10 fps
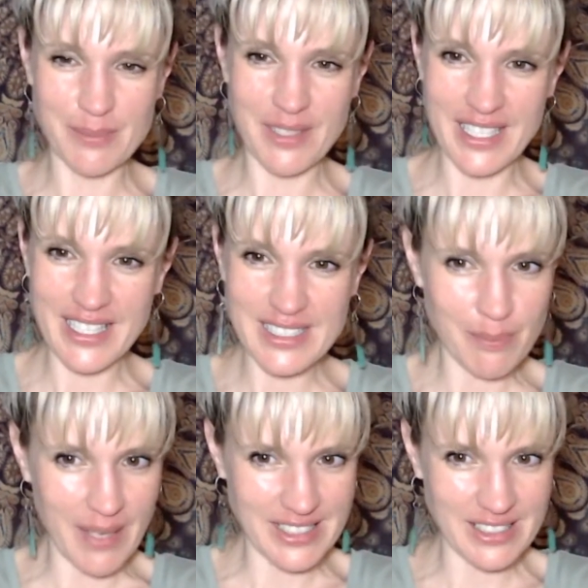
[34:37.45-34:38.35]
but I think it's
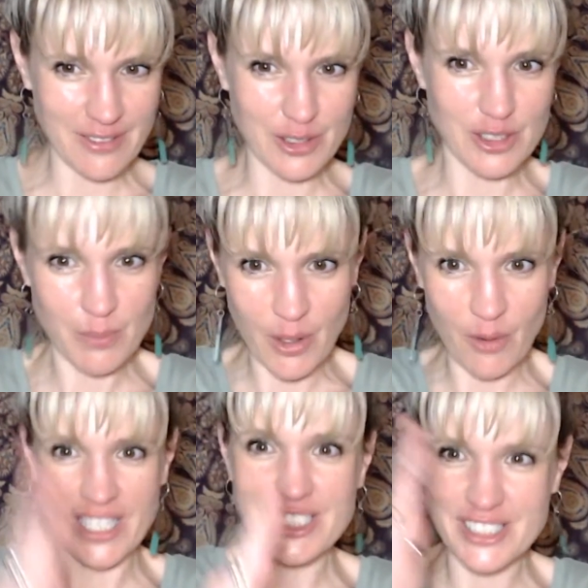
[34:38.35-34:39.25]
best if you just put
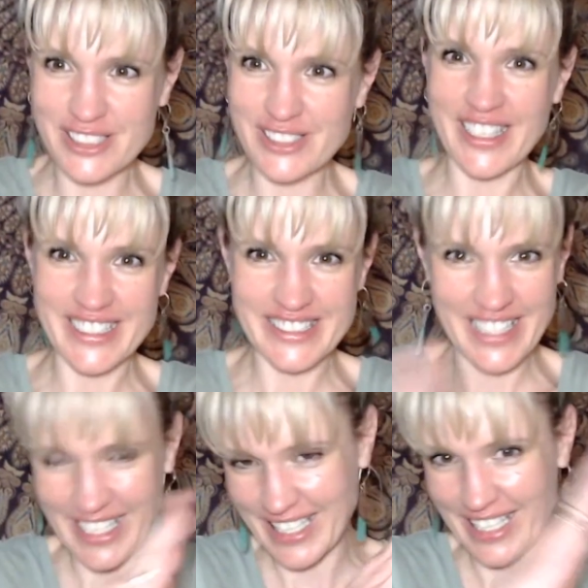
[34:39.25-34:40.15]
questions so I can see
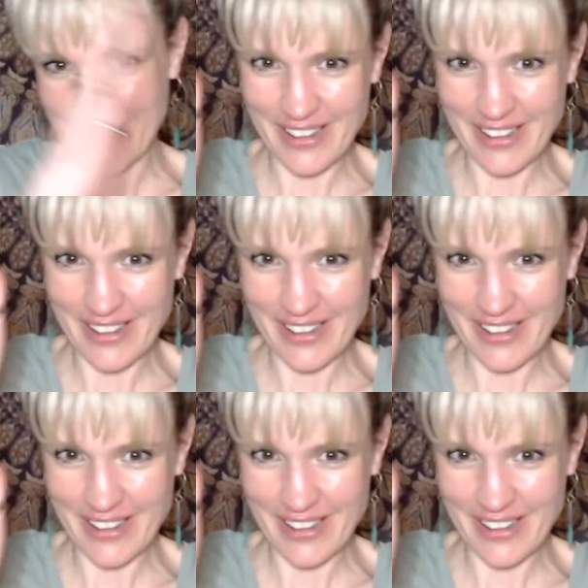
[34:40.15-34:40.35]
it and I don't